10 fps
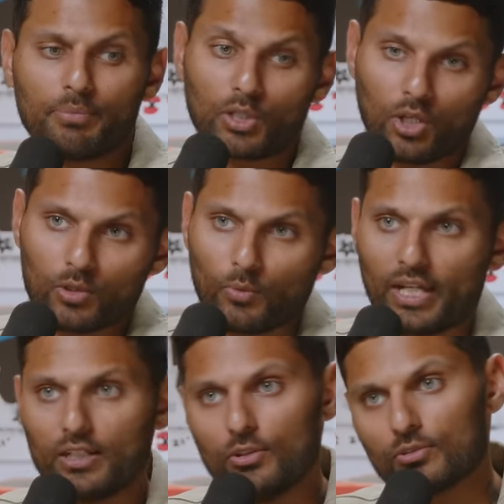put on
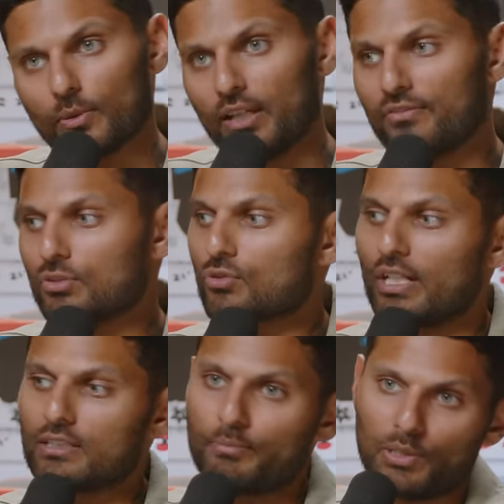weight, lose weight, if you're
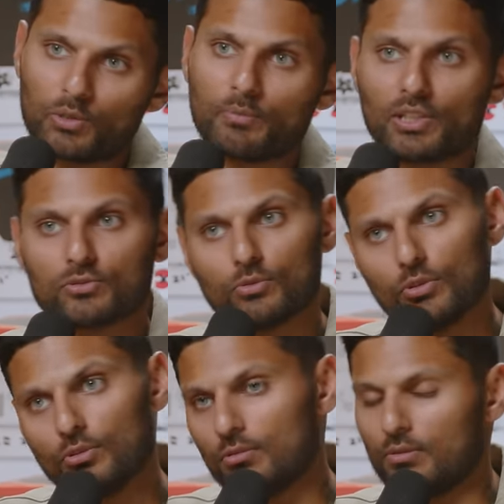trying to build muscle,
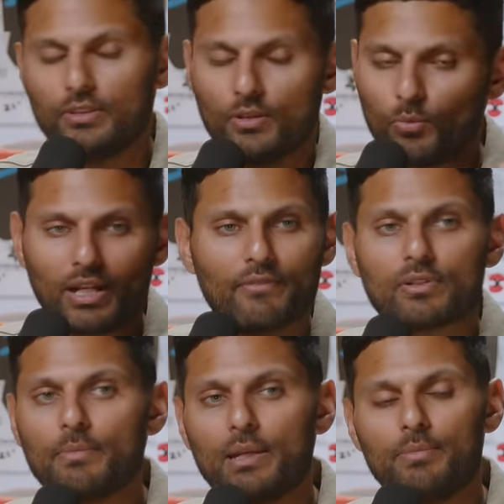you know, whatever
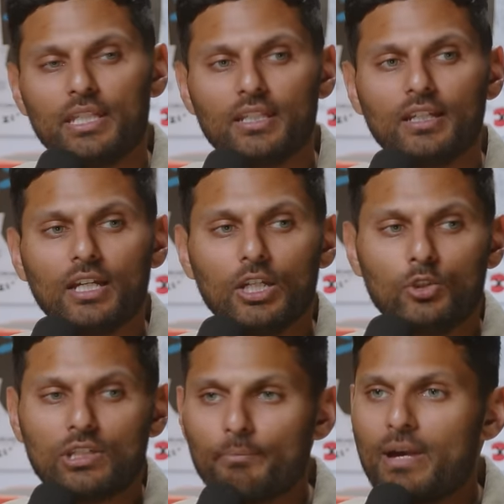it may be,
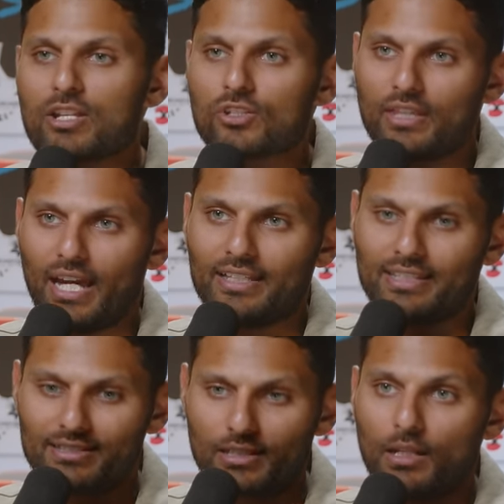you can measure that and
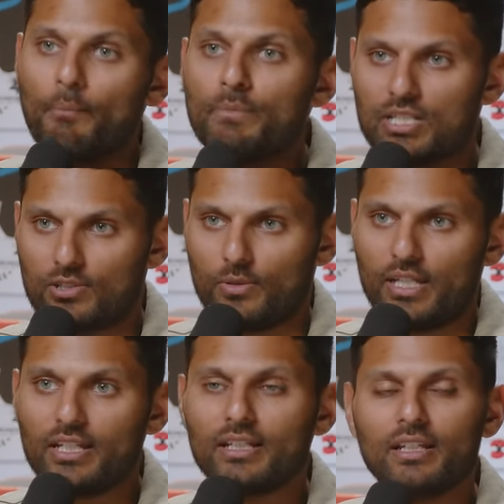there's a number to
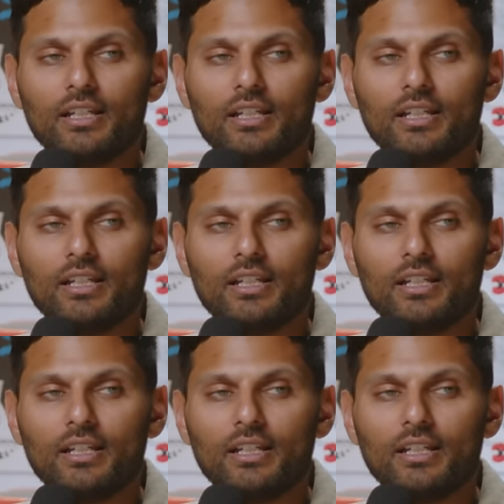it.